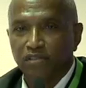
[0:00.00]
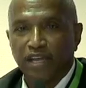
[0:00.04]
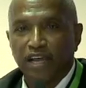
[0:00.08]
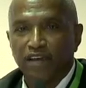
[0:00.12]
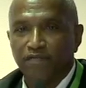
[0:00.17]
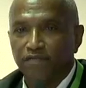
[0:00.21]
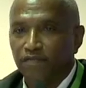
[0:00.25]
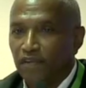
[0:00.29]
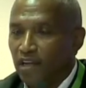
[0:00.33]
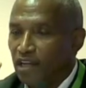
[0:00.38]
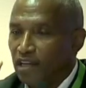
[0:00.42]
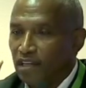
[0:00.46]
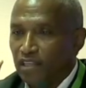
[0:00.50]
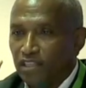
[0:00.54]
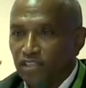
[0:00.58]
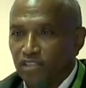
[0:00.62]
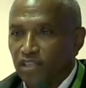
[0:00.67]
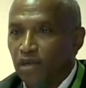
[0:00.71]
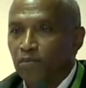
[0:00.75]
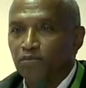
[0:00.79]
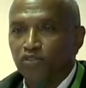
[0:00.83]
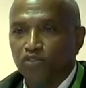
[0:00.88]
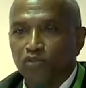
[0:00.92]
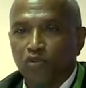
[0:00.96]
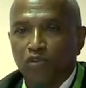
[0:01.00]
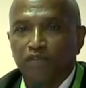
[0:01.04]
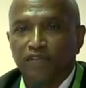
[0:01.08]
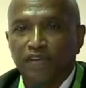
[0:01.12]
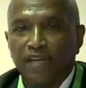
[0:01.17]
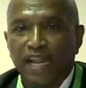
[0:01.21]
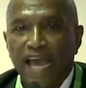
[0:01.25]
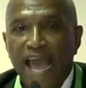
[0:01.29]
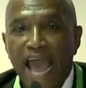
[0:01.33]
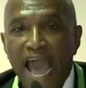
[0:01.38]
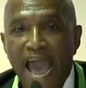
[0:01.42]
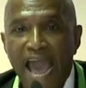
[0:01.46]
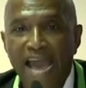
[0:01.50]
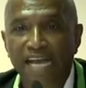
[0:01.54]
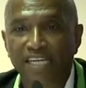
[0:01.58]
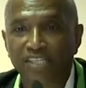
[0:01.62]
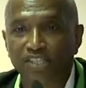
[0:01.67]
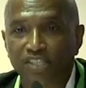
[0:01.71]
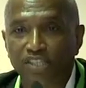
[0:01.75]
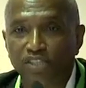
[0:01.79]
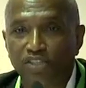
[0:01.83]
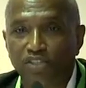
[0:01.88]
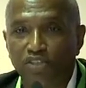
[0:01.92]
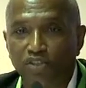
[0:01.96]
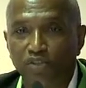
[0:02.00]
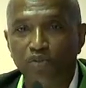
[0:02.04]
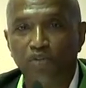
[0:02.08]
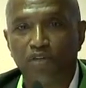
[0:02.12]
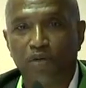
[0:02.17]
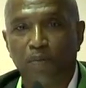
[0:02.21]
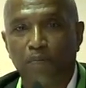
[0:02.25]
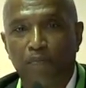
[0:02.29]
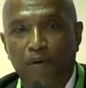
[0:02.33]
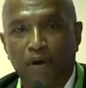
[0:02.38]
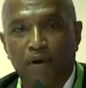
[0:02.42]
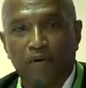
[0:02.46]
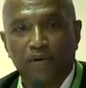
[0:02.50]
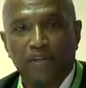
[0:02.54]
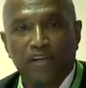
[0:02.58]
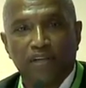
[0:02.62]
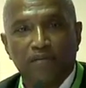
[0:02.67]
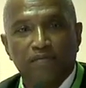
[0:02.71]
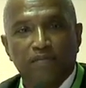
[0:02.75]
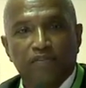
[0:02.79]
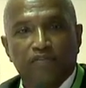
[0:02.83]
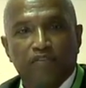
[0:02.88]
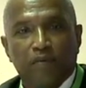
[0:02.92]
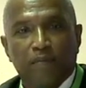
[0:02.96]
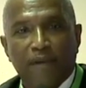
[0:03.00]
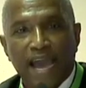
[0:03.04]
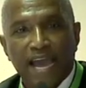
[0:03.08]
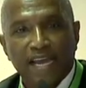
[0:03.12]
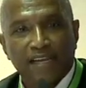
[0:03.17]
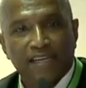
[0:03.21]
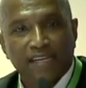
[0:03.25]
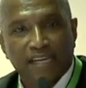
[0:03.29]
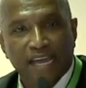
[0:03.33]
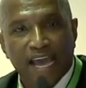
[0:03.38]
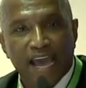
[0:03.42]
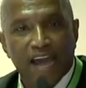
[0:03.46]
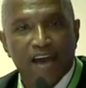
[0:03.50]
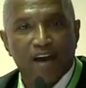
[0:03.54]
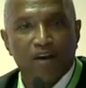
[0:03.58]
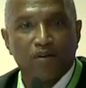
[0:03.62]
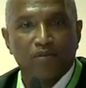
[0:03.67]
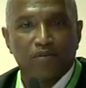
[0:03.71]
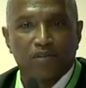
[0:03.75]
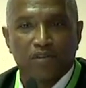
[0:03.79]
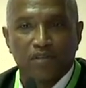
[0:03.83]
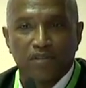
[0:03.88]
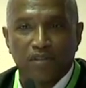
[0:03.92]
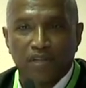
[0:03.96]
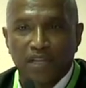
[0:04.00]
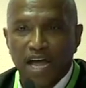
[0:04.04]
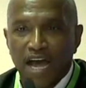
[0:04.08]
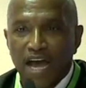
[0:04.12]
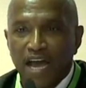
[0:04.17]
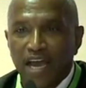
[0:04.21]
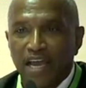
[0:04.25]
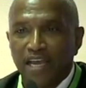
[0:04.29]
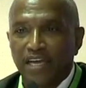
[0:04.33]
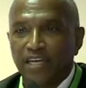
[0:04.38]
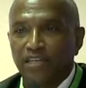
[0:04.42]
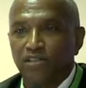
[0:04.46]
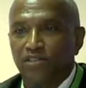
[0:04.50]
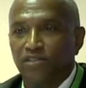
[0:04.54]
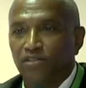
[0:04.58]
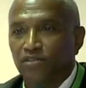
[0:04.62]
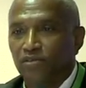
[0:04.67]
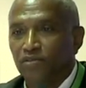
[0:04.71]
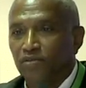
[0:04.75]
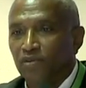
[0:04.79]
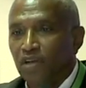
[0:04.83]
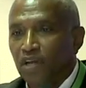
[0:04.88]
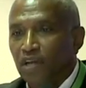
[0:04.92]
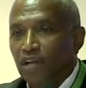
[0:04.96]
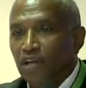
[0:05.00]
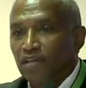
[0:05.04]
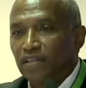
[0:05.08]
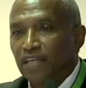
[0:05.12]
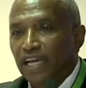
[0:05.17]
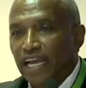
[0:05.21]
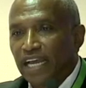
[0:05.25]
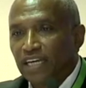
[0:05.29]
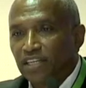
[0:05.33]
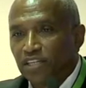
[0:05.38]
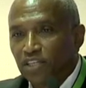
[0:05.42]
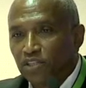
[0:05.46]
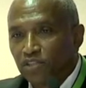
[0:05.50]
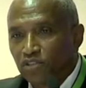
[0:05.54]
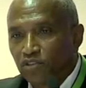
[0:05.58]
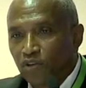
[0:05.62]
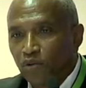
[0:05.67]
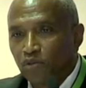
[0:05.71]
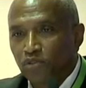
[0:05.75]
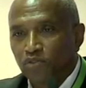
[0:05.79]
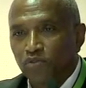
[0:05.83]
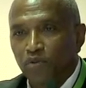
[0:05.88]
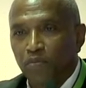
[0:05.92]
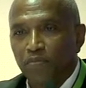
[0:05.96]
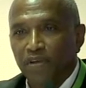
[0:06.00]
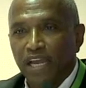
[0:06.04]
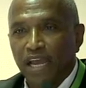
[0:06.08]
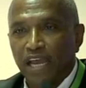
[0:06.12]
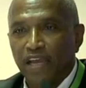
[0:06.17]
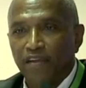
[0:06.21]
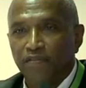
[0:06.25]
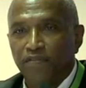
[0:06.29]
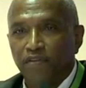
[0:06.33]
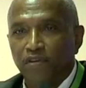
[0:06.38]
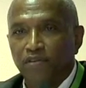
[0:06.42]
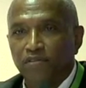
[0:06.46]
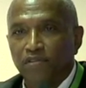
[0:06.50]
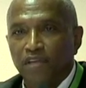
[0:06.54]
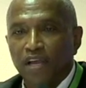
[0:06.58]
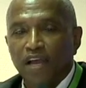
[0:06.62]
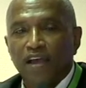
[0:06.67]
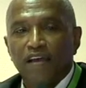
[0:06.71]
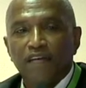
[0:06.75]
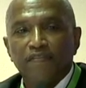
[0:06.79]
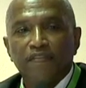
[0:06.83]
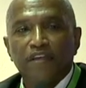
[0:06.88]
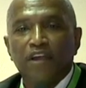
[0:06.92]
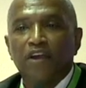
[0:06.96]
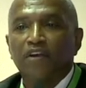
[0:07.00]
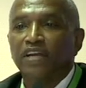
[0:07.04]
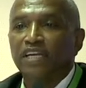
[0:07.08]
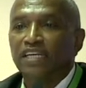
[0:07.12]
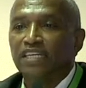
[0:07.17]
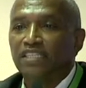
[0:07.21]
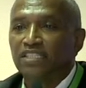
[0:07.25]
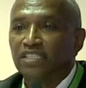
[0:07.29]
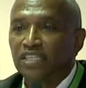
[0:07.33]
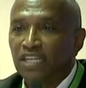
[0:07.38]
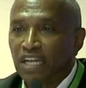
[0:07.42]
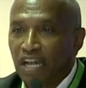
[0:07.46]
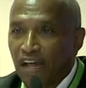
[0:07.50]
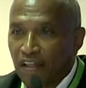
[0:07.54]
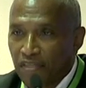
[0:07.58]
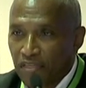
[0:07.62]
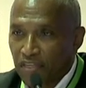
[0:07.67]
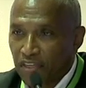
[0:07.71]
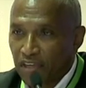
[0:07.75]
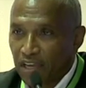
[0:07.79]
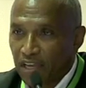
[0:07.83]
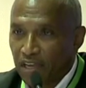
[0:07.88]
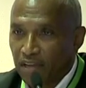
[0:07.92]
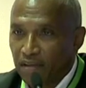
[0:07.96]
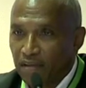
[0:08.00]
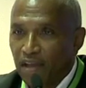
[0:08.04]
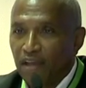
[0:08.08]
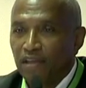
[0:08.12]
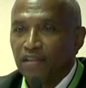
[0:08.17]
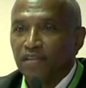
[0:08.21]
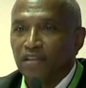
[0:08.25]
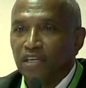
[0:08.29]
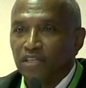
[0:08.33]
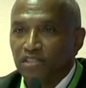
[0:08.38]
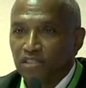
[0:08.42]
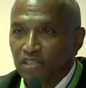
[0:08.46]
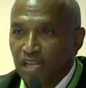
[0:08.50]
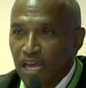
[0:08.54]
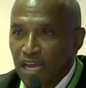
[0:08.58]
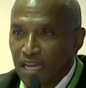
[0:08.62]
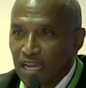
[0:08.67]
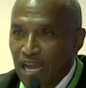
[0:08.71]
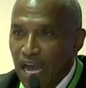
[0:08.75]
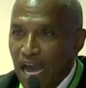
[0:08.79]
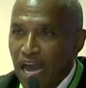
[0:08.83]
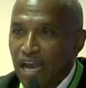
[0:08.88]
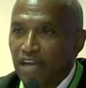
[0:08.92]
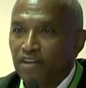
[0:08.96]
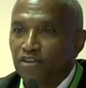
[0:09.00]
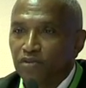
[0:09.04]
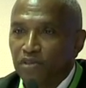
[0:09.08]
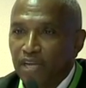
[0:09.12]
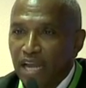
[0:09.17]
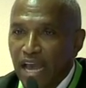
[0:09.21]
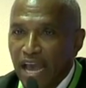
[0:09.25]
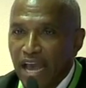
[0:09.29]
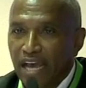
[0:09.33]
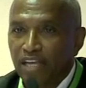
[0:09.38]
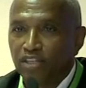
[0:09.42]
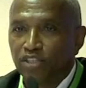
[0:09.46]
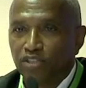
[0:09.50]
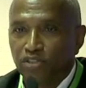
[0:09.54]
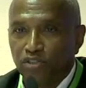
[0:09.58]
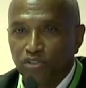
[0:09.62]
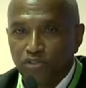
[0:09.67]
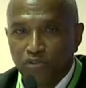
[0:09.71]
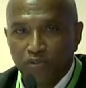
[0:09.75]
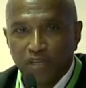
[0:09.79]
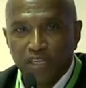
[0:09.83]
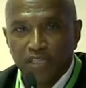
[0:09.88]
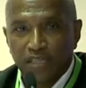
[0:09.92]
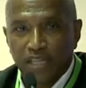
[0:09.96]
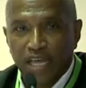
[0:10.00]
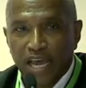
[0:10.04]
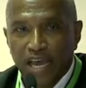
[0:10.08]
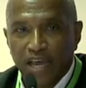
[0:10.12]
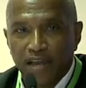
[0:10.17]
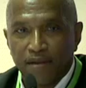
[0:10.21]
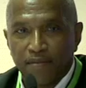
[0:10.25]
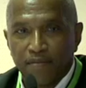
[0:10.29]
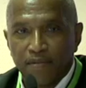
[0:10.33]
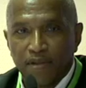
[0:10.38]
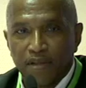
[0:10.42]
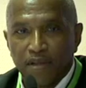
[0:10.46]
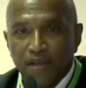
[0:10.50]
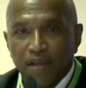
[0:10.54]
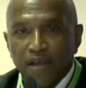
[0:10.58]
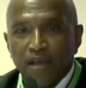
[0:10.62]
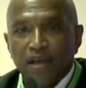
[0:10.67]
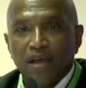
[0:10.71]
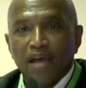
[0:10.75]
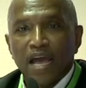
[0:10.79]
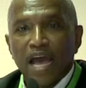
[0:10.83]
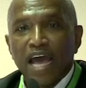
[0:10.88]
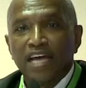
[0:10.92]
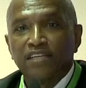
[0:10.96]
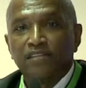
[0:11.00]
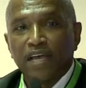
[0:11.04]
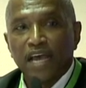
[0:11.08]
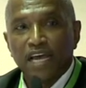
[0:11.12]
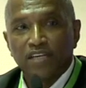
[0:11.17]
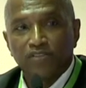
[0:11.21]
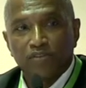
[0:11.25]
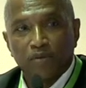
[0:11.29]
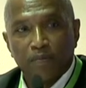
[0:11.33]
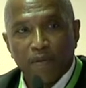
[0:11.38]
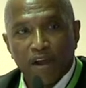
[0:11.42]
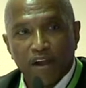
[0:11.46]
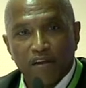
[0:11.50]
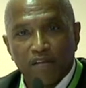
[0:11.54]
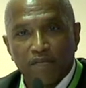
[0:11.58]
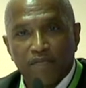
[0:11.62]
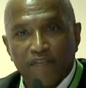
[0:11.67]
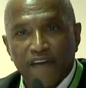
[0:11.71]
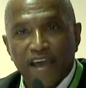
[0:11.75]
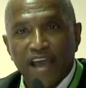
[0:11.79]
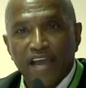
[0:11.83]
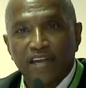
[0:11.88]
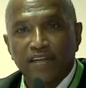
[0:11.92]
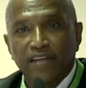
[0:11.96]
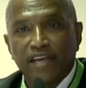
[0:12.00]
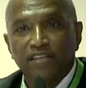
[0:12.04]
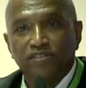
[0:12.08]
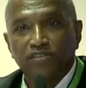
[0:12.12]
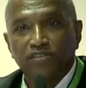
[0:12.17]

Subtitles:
have some sort of an axis 2 component, from acting out to the lying to the antisocial behaviors. There is nothing that psychiatry has to treat that. As a matter of fact,